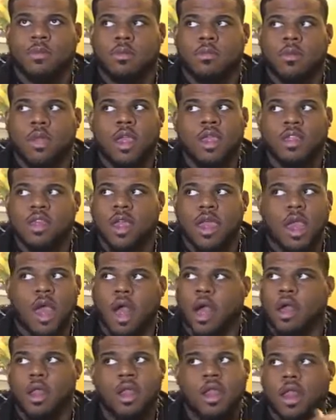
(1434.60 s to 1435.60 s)
he just
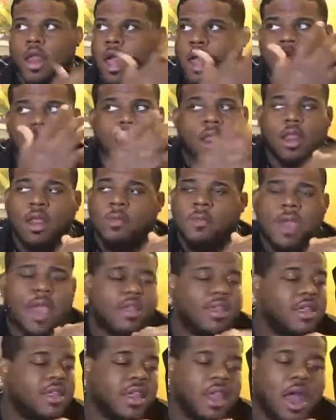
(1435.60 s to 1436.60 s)
all
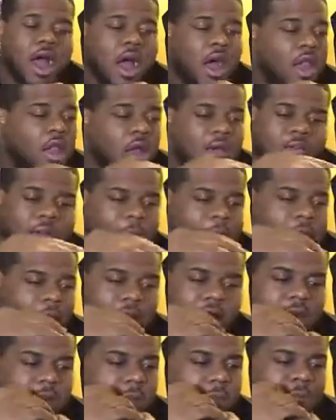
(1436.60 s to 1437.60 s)
over the
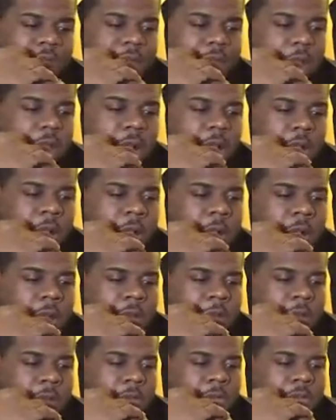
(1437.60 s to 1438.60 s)
place. He might be
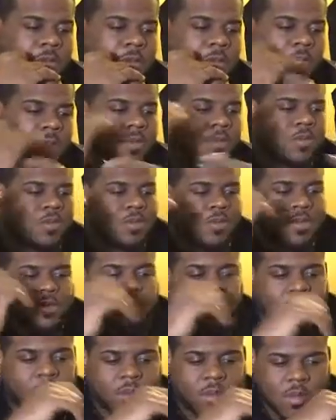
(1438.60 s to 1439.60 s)
blitzing, getting a sack one
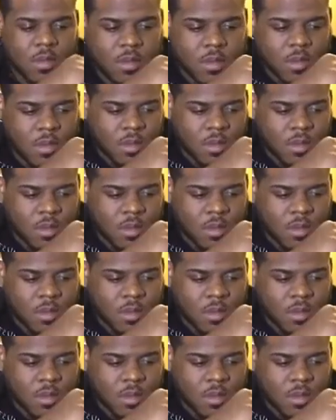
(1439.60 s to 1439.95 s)
play and catching